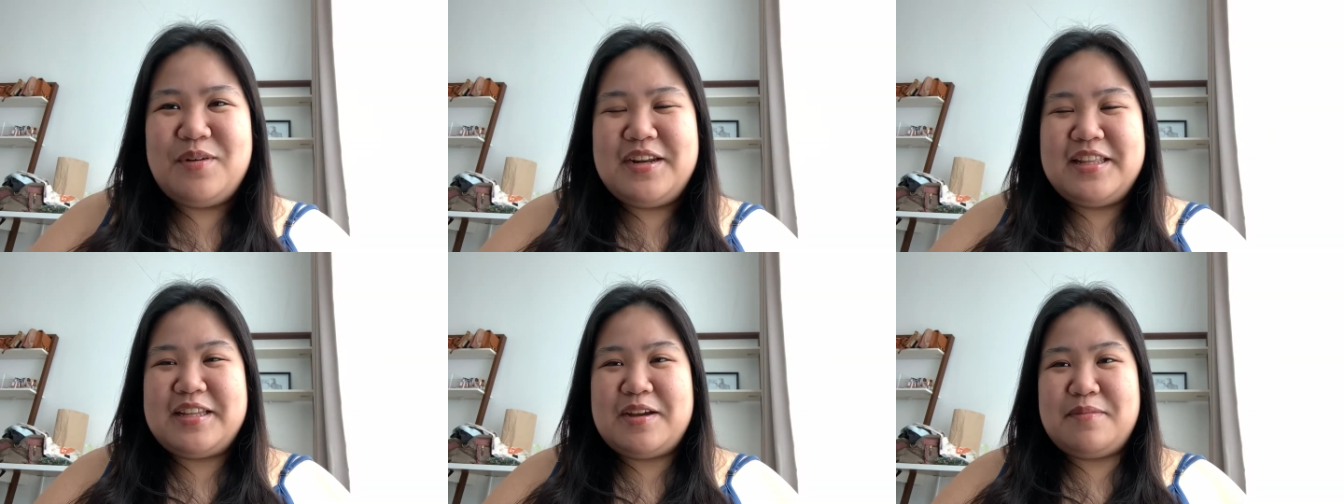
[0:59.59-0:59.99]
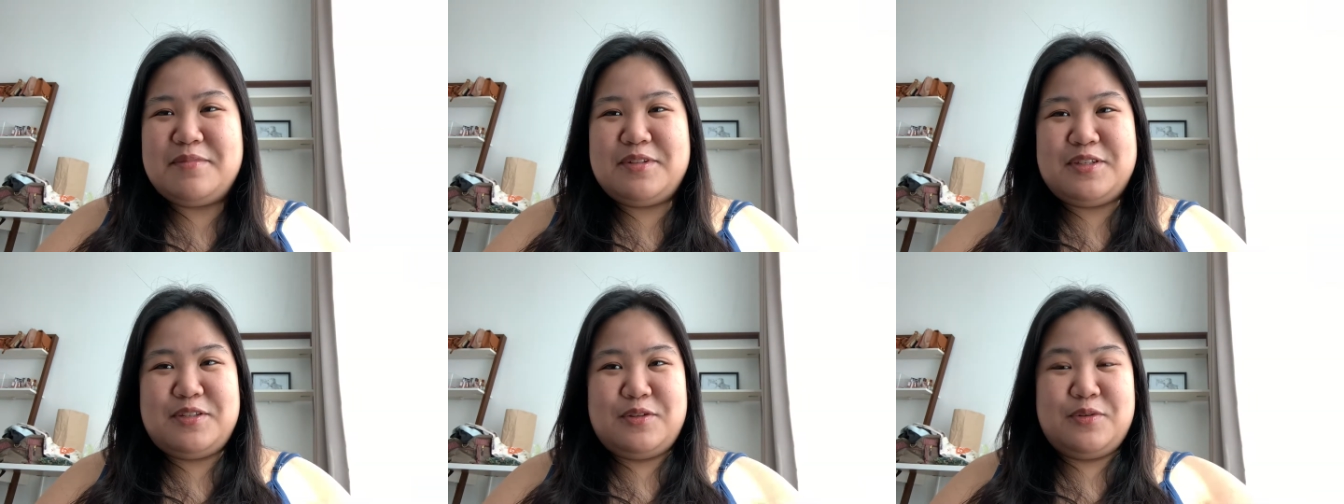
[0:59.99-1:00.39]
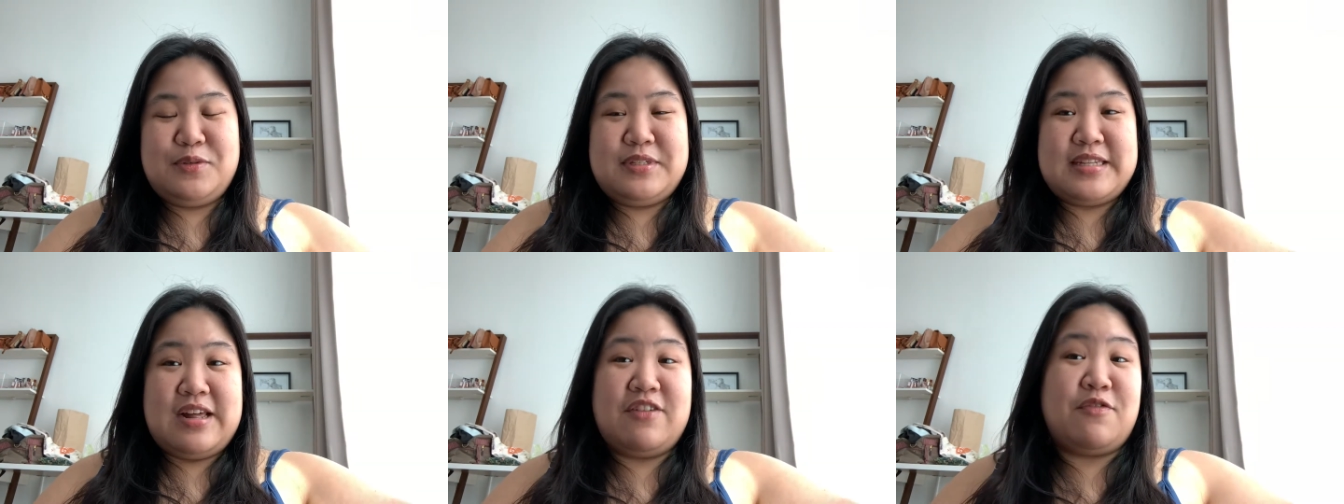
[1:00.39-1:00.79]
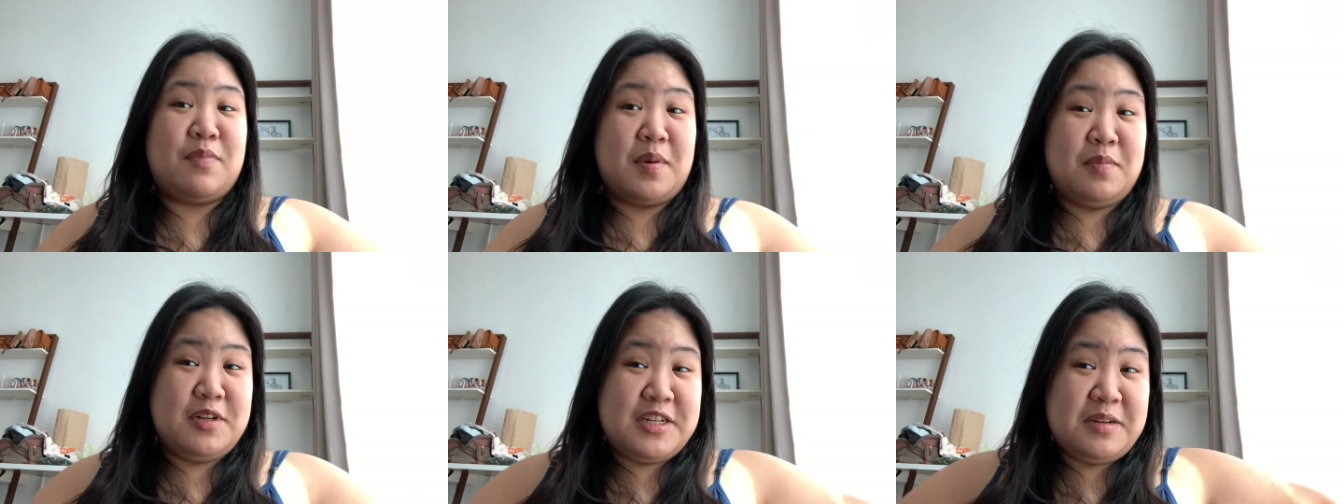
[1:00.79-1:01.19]
when it comes to
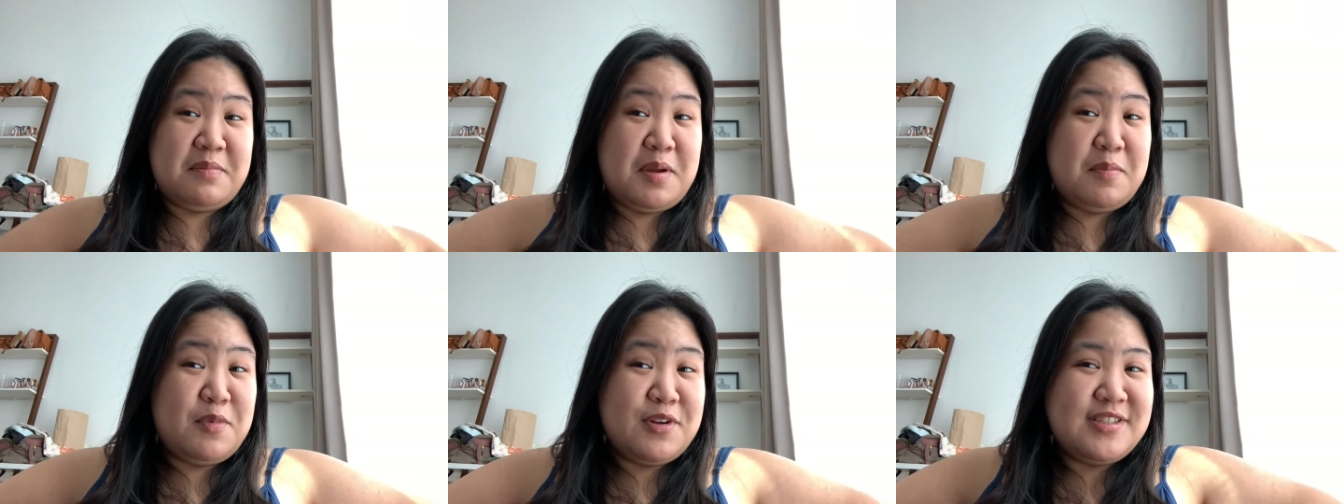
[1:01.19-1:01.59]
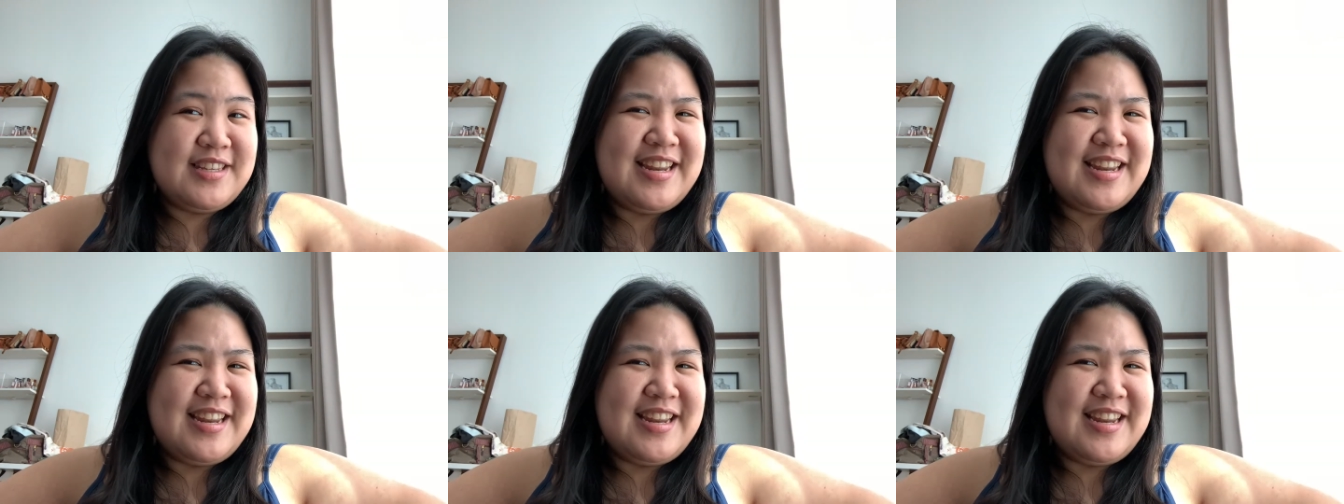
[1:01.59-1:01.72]
self-publishing my books,